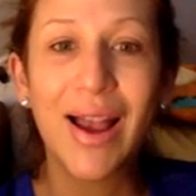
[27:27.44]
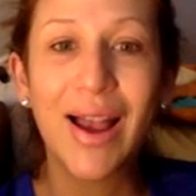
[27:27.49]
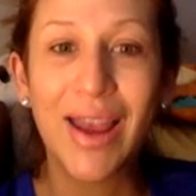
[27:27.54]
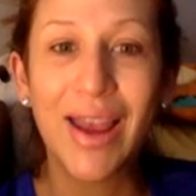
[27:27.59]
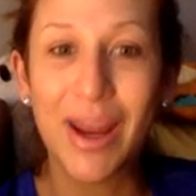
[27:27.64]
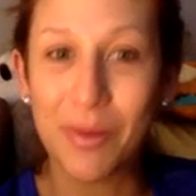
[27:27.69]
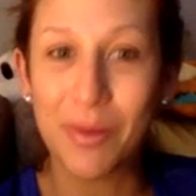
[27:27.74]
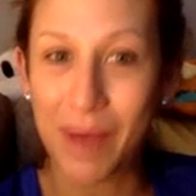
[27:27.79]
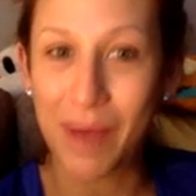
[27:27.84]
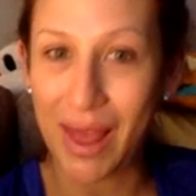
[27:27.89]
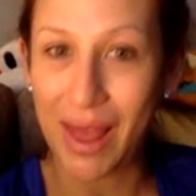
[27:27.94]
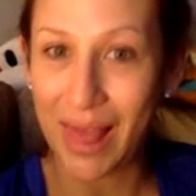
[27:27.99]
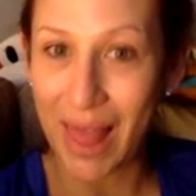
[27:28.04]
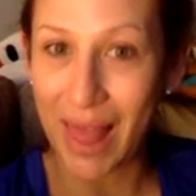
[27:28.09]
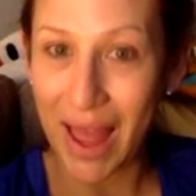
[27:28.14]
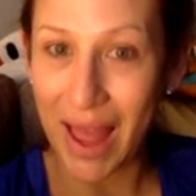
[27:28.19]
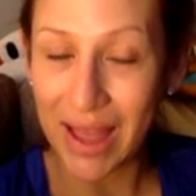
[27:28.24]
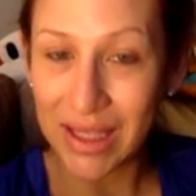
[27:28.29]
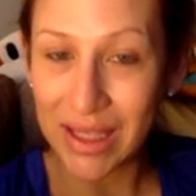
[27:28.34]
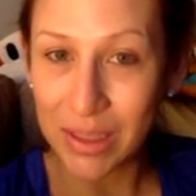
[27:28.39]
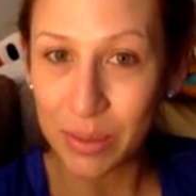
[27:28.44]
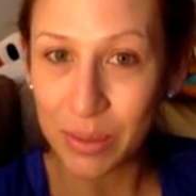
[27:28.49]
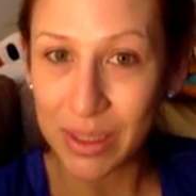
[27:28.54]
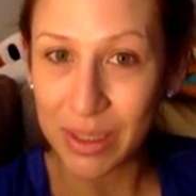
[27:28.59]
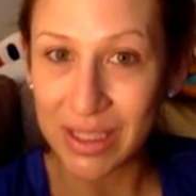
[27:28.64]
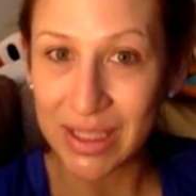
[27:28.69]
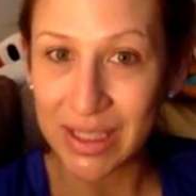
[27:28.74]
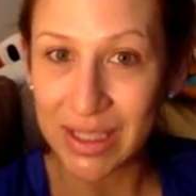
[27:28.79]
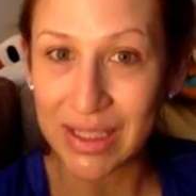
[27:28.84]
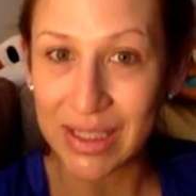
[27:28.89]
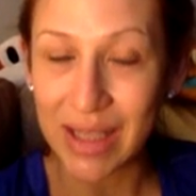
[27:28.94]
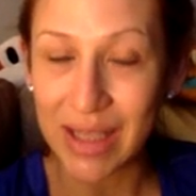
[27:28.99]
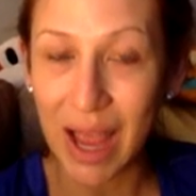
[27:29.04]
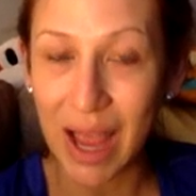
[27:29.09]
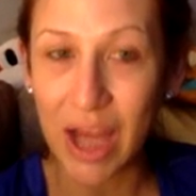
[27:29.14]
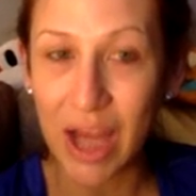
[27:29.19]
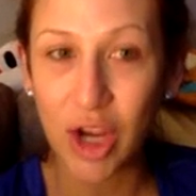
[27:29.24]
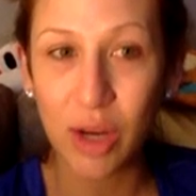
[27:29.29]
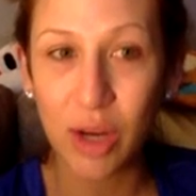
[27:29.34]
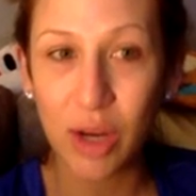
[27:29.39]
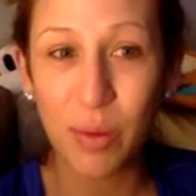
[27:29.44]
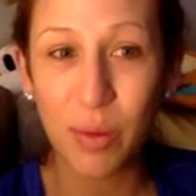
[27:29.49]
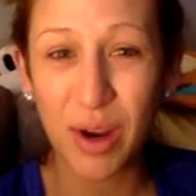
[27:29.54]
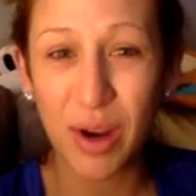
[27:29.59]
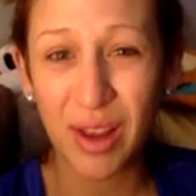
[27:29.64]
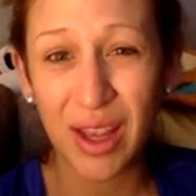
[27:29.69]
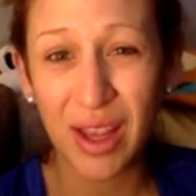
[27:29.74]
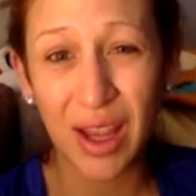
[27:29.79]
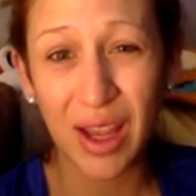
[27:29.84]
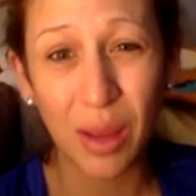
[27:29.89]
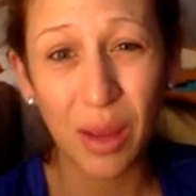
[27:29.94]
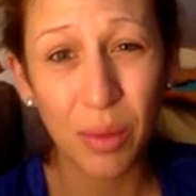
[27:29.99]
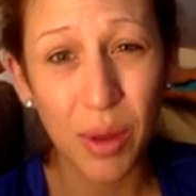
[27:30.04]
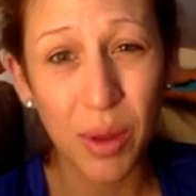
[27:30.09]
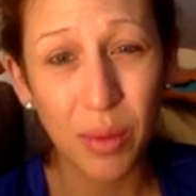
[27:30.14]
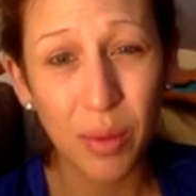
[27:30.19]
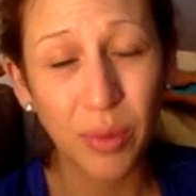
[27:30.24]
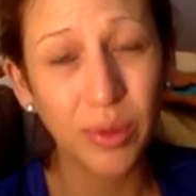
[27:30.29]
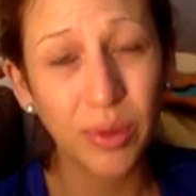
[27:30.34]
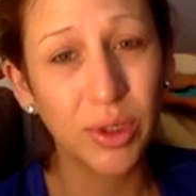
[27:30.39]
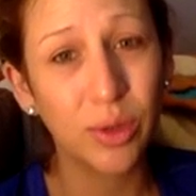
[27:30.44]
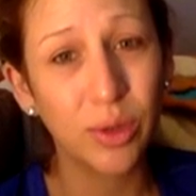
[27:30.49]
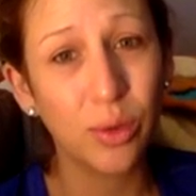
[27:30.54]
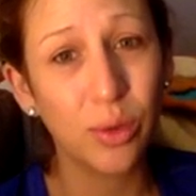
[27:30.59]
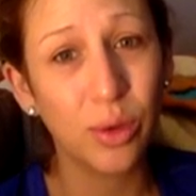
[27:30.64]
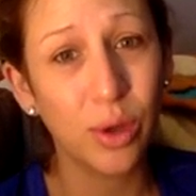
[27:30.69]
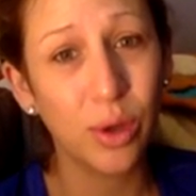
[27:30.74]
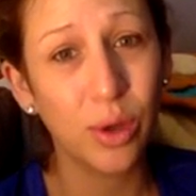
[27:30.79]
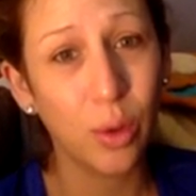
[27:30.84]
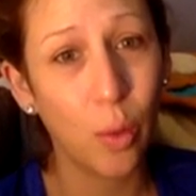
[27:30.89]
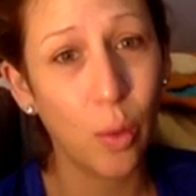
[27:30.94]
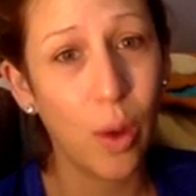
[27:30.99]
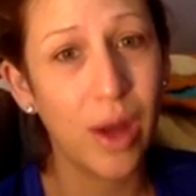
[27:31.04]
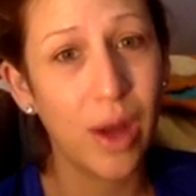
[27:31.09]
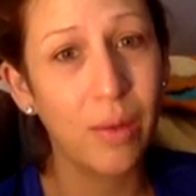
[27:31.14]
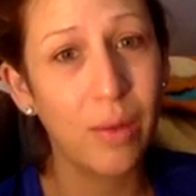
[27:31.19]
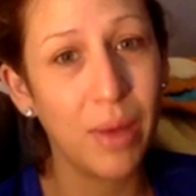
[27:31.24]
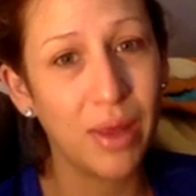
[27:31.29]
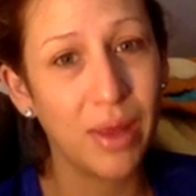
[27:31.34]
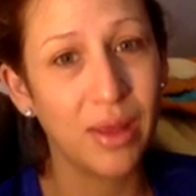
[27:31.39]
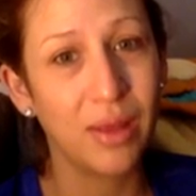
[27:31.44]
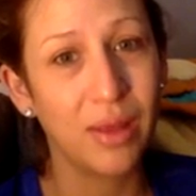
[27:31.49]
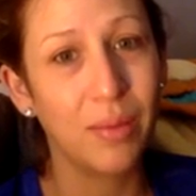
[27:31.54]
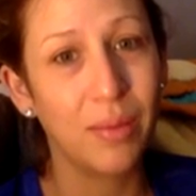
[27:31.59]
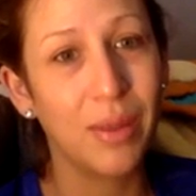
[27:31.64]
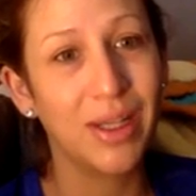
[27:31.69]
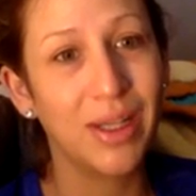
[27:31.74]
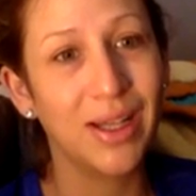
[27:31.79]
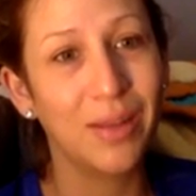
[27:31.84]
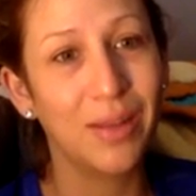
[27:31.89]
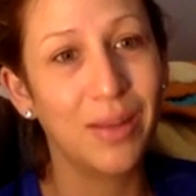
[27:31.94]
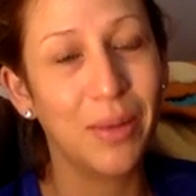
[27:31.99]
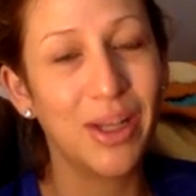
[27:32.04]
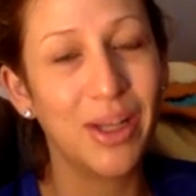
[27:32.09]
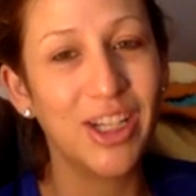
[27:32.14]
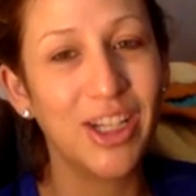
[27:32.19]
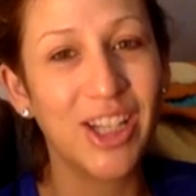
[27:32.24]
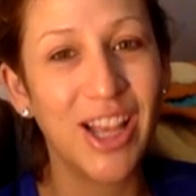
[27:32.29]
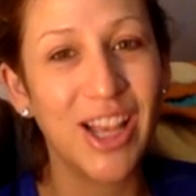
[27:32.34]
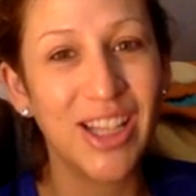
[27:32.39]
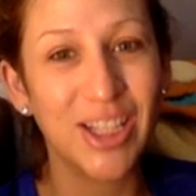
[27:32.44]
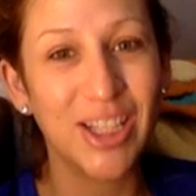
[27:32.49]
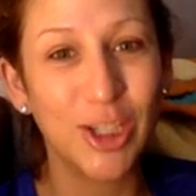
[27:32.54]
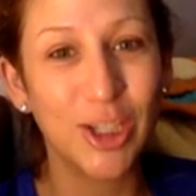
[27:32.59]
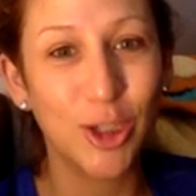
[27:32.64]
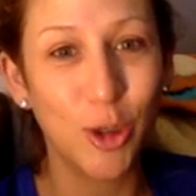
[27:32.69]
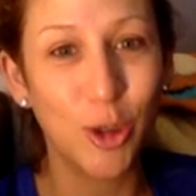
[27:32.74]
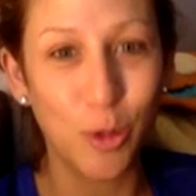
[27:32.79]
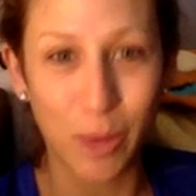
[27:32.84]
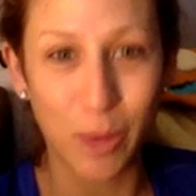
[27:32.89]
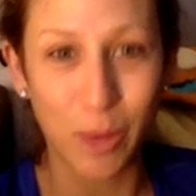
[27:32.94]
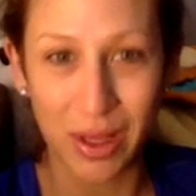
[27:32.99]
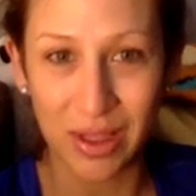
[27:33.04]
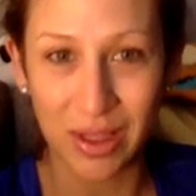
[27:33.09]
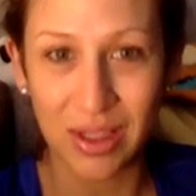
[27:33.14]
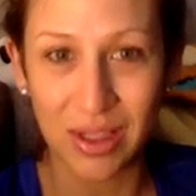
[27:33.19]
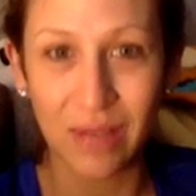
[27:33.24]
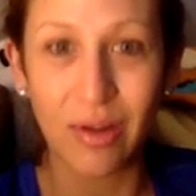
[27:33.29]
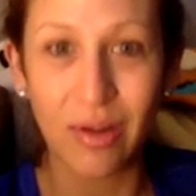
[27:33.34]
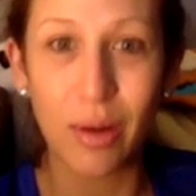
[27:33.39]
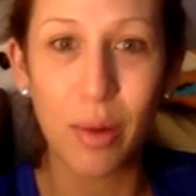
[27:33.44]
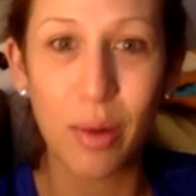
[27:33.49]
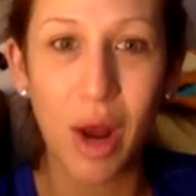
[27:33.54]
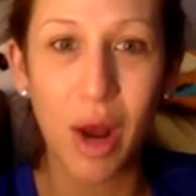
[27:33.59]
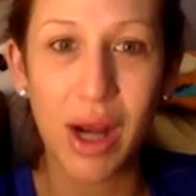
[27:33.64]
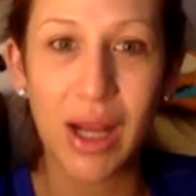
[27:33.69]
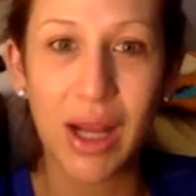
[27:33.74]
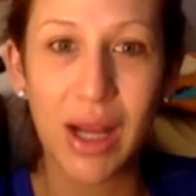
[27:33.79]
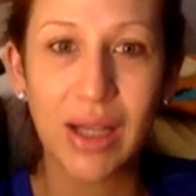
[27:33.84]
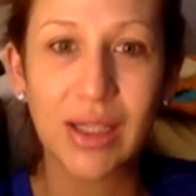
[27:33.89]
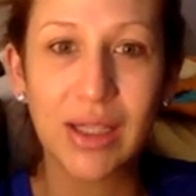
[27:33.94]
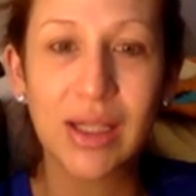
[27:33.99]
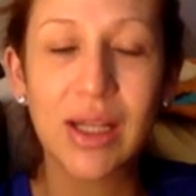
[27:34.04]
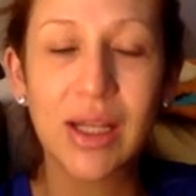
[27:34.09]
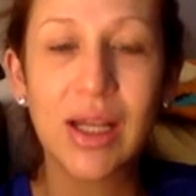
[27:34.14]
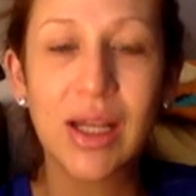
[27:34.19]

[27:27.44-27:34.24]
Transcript: In my last business, I could barely get people to order 1 month, much less 2 months of our product.